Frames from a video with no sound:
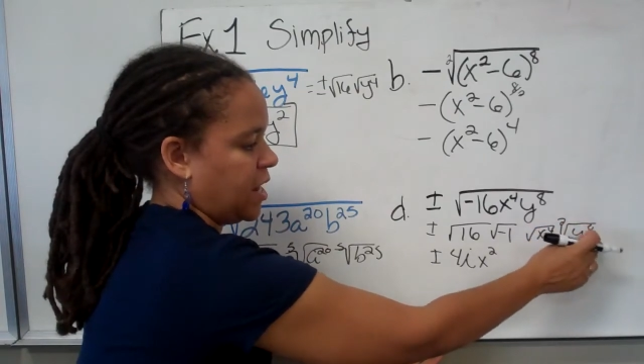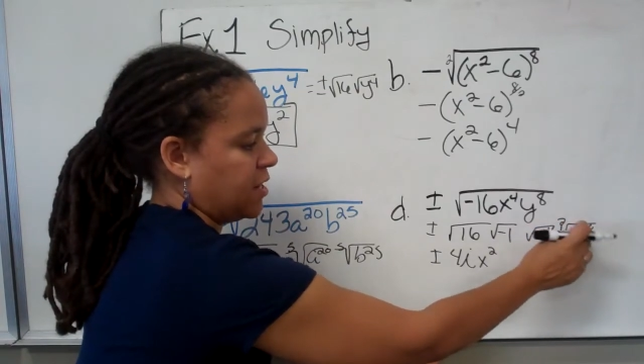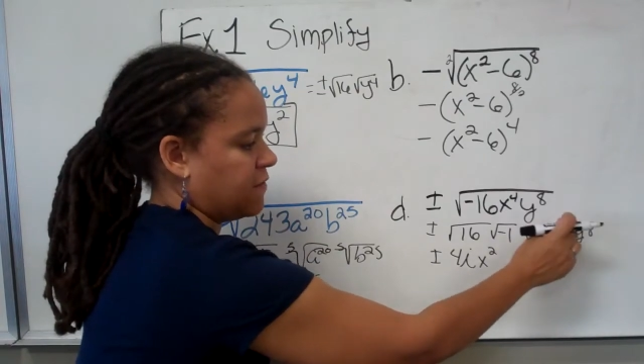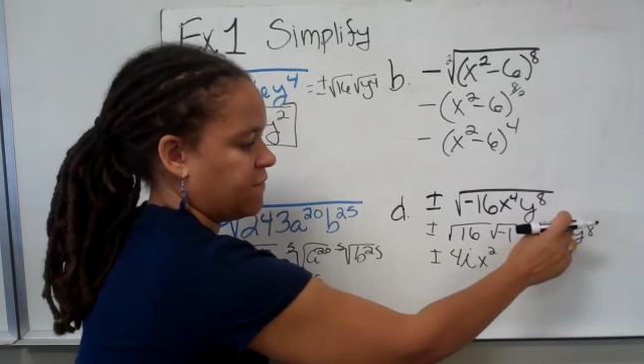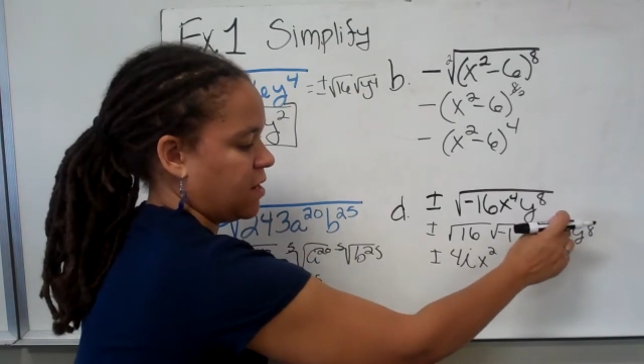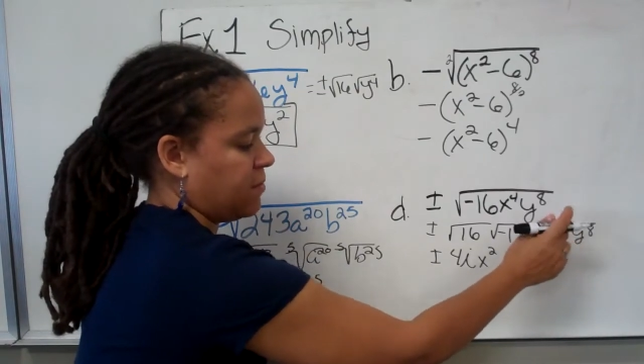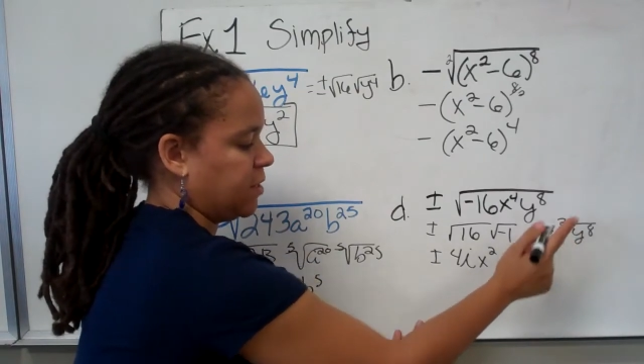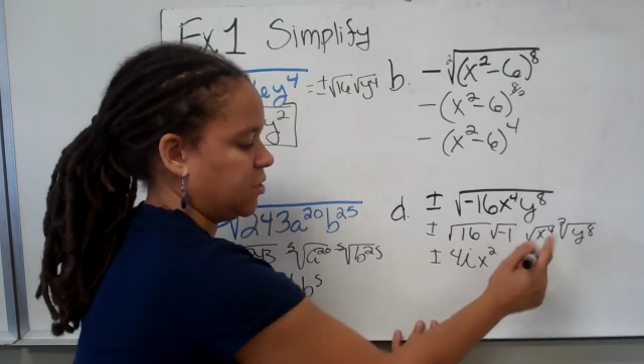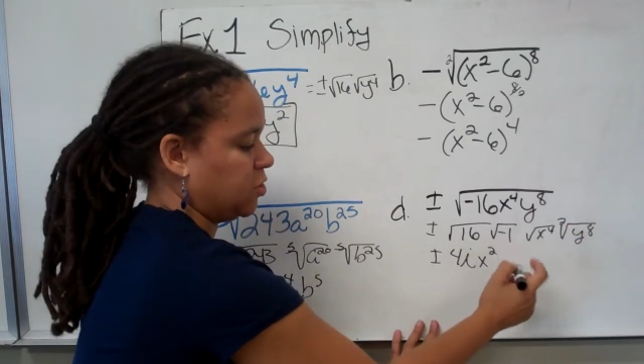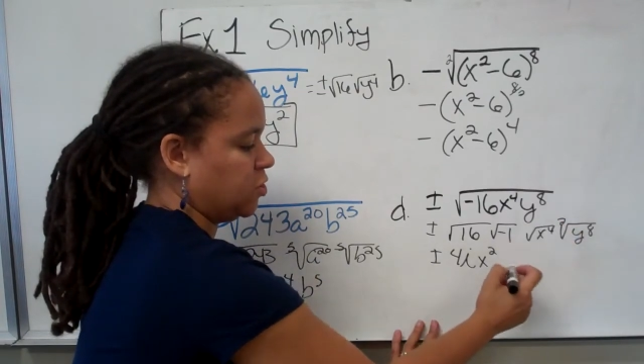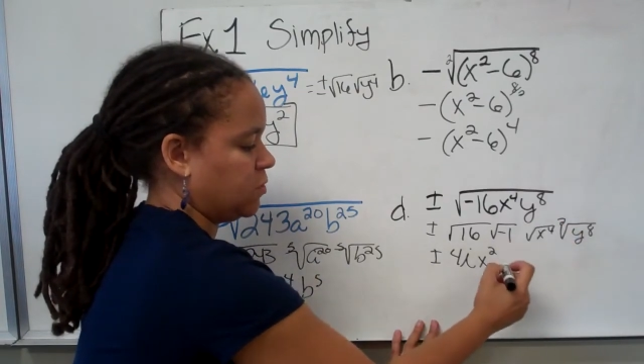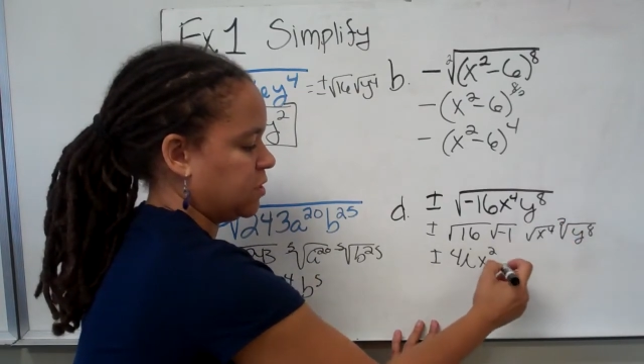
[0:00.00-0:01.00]
8 divided by
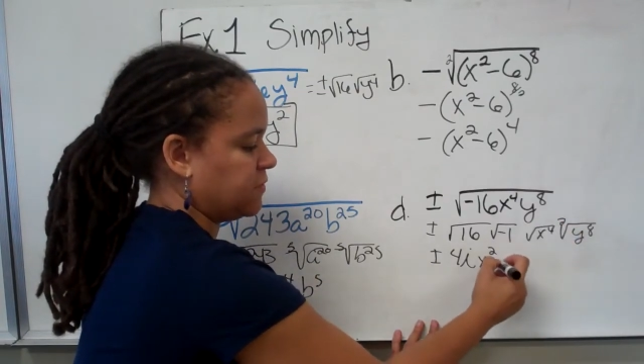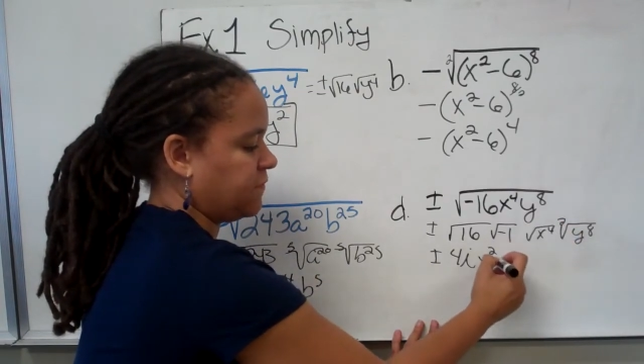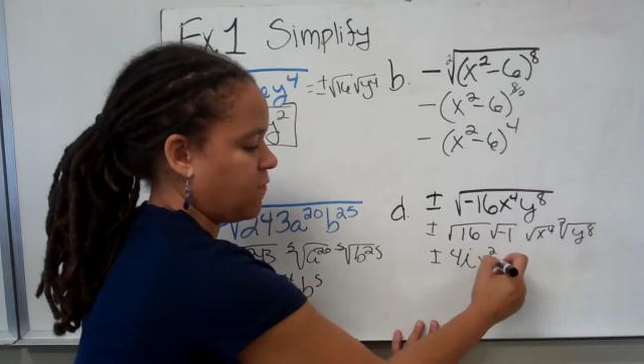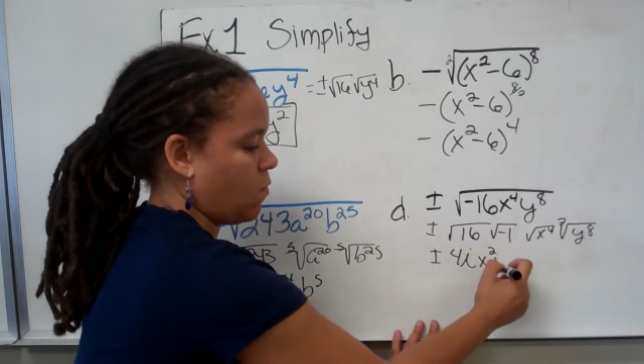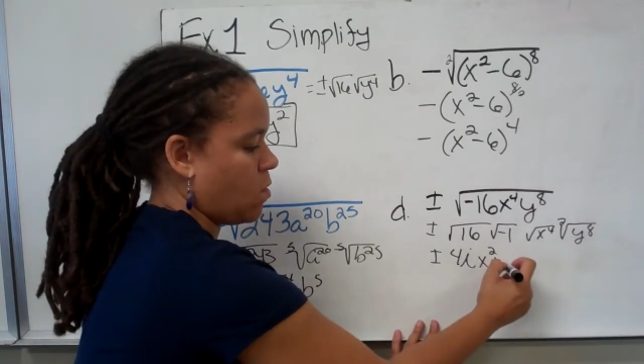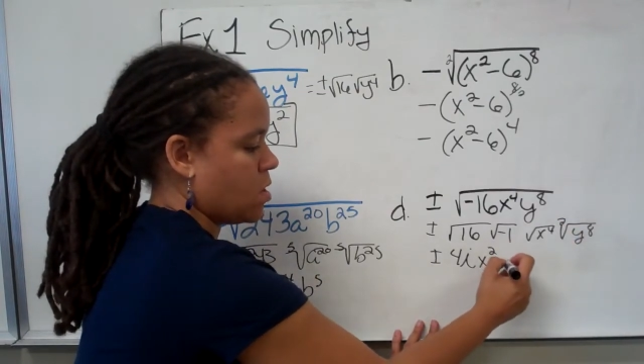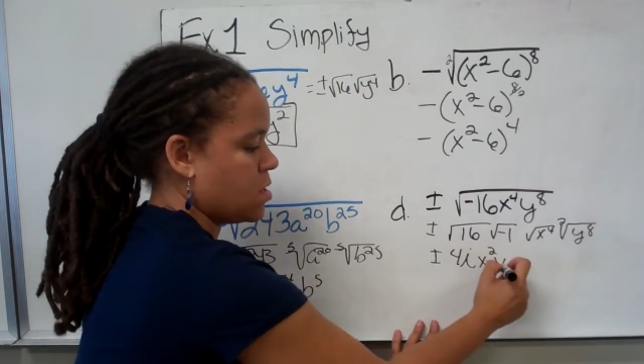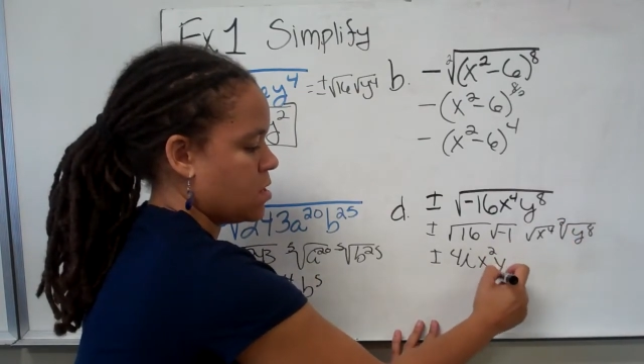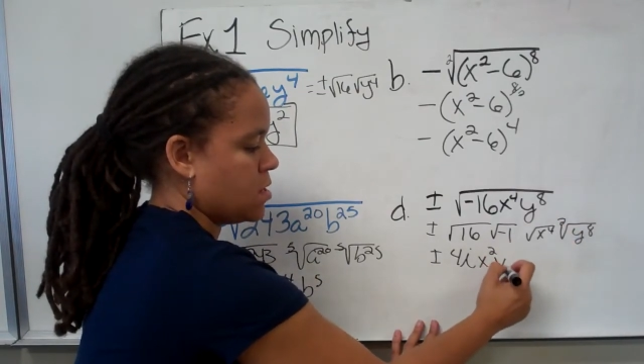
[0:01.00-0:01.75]
2 is 4.